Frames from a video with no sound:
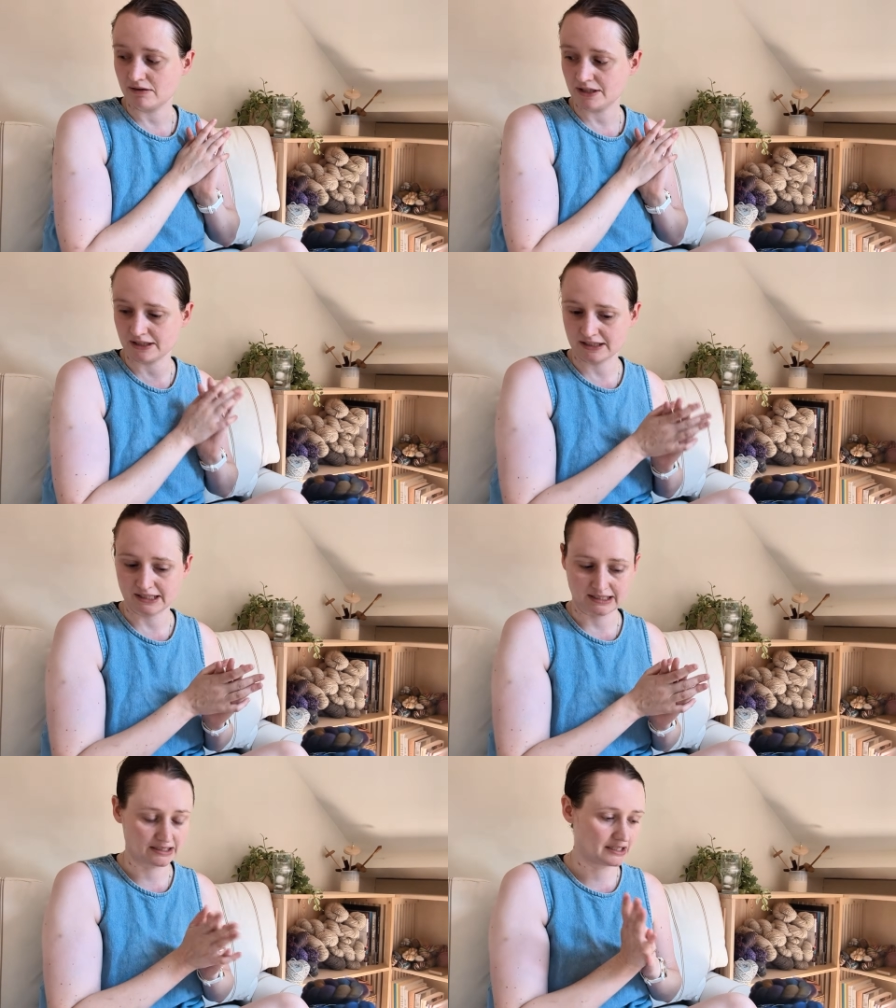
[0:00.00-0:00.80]
which is
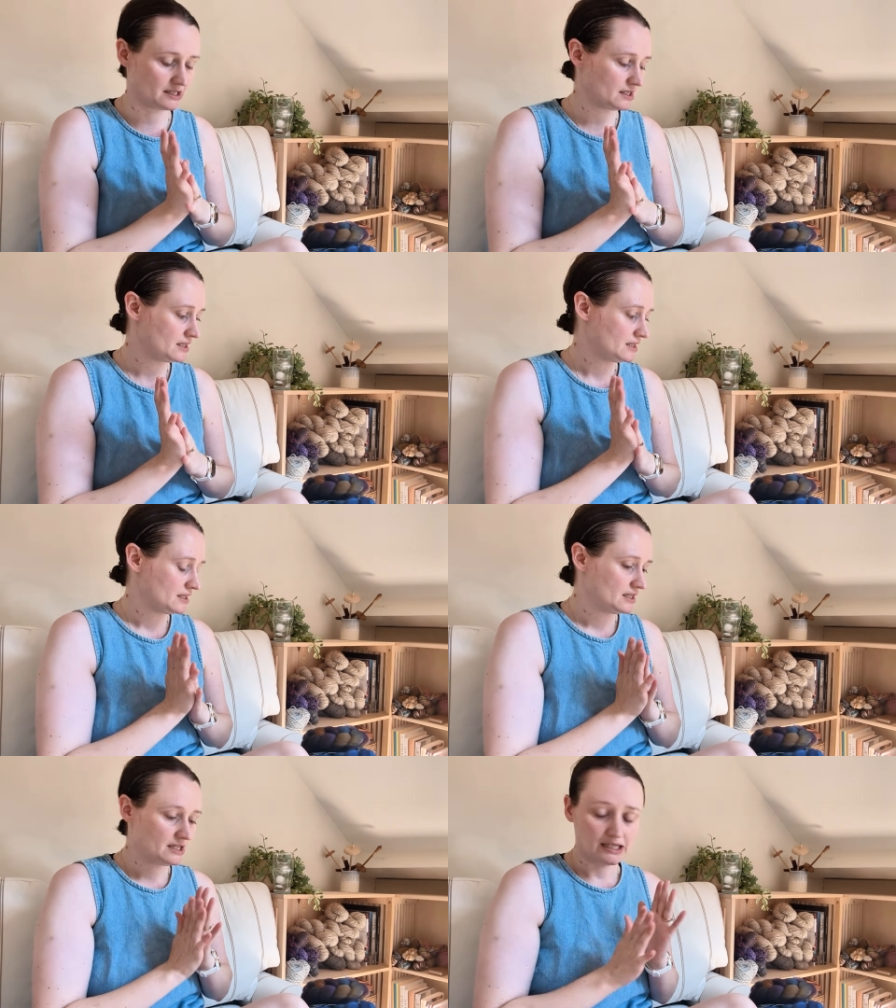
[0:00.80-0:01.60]
exciting.
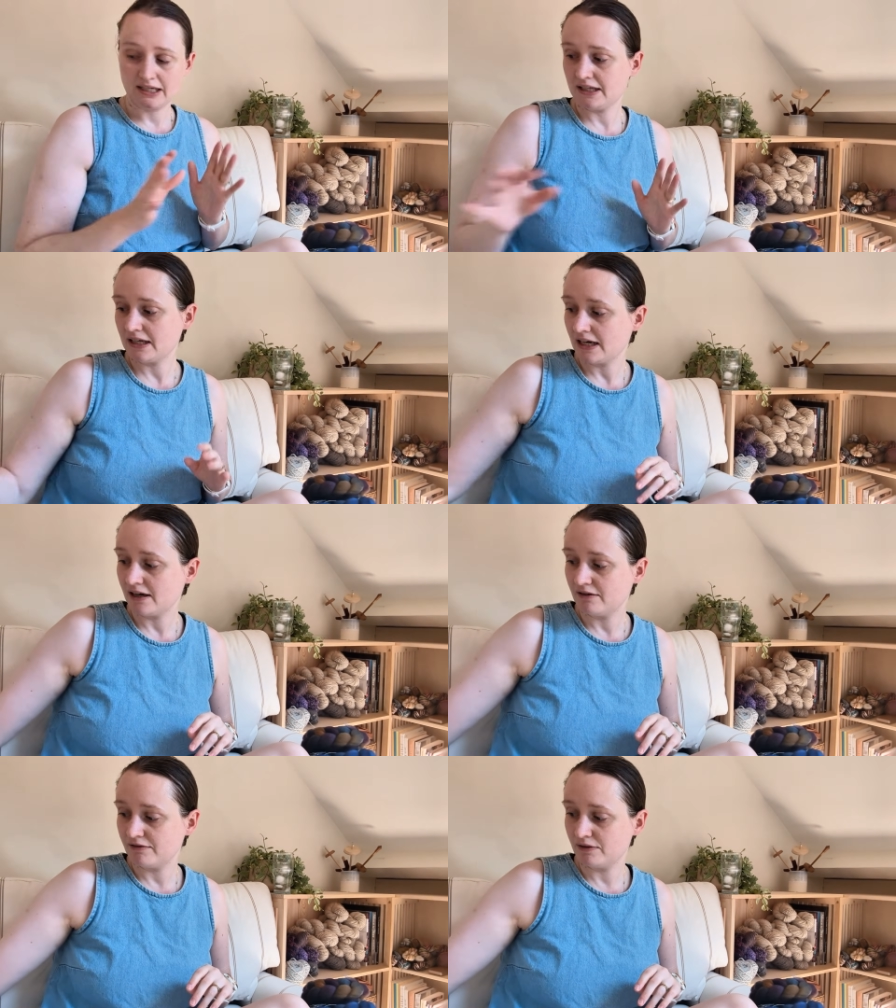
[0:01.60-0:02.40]
And then I
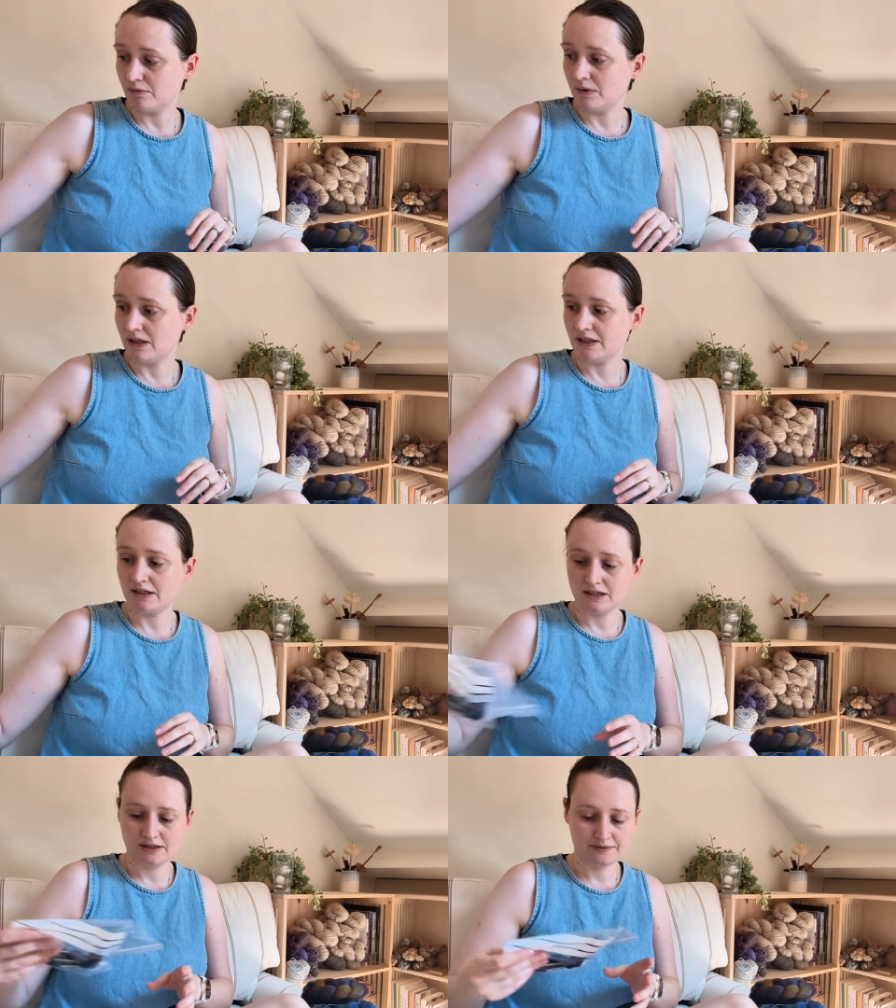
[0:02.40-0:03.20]
have
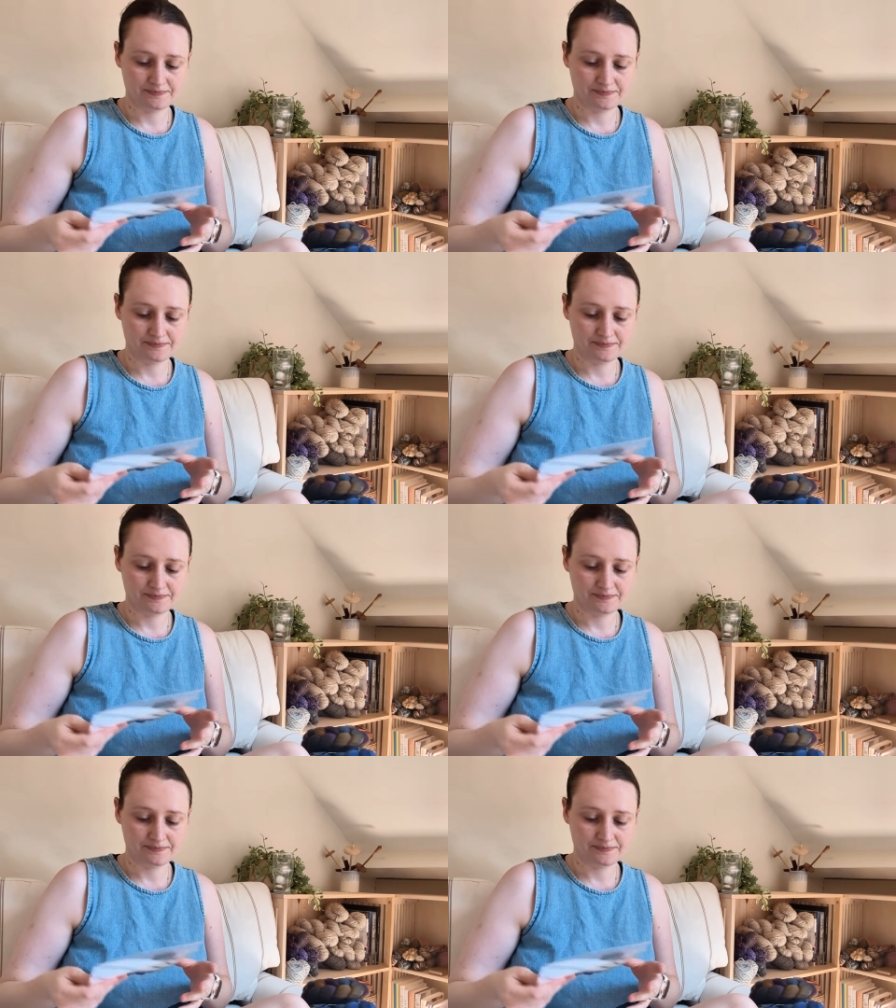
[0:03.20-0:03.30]
one